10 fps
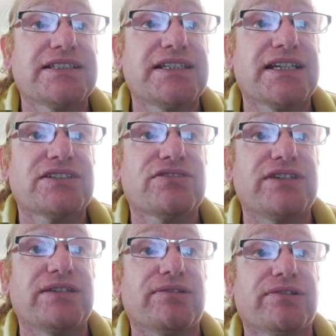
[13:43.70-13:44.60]
That's
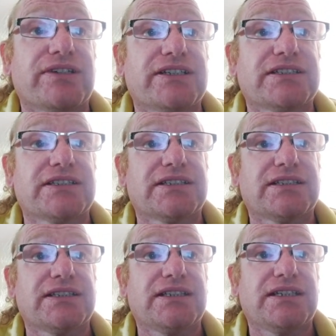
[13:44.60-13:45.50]
3 warnings.
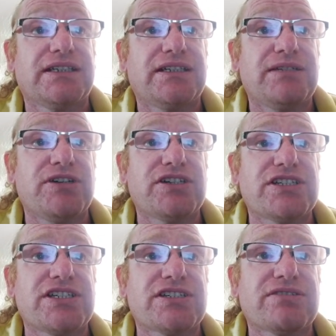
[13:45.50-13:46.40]

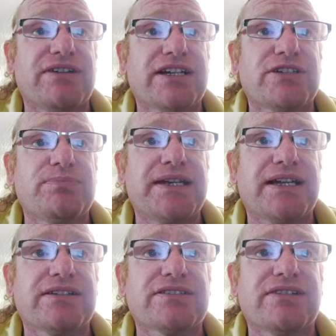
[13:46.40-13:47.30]
Emergency squelch,
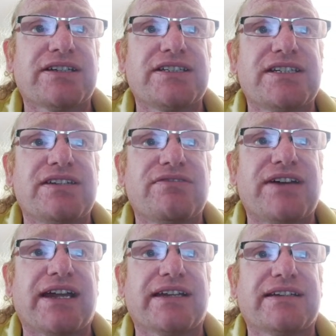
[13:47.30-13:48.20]
PL squelch is
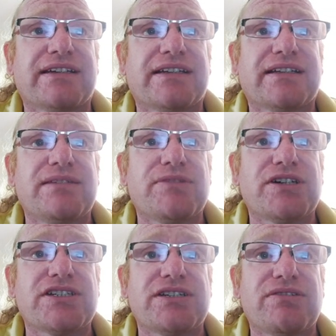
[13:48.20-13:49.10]
invalid. The
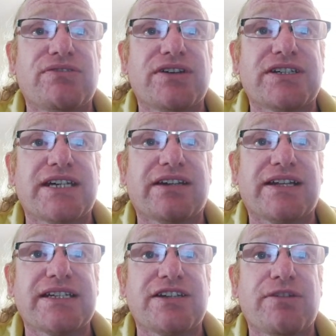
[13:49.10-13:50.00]
emergency revert channel
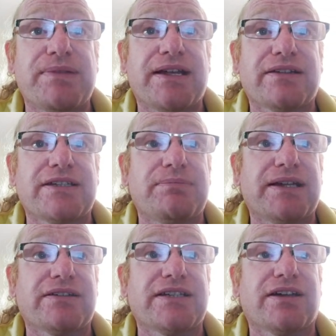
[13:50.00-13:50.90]
has no
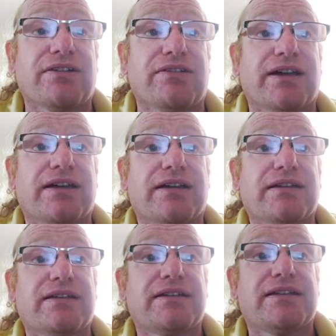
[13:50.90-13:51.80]
PL-DPL decoder.
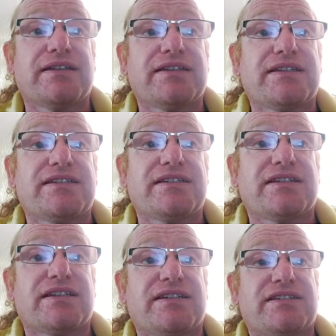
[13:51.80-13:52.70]

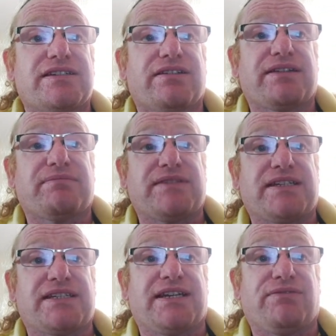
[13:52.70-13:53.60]
So that
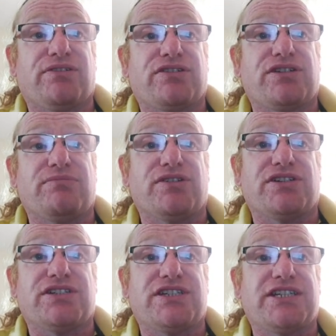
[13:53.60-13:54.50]
needs to have a look at the
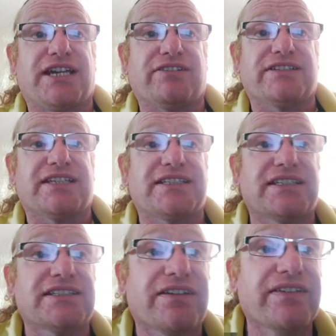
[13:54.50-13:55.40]
emergency channel
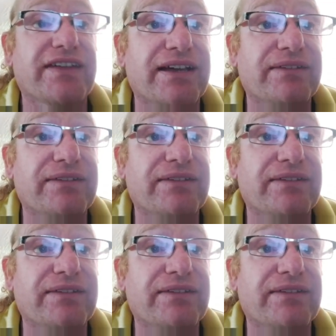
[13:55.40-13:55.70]
settings on there,